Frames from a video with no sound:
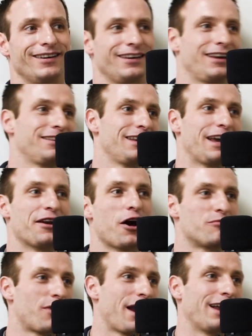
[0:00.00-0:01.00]
get the in on
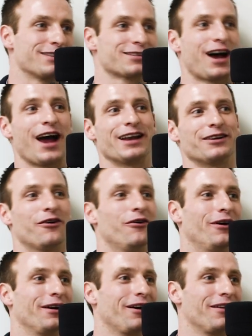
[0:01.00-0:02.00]
Brant sign
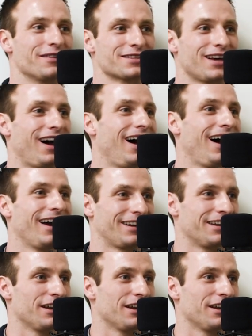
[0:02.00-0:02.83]
going on the side and,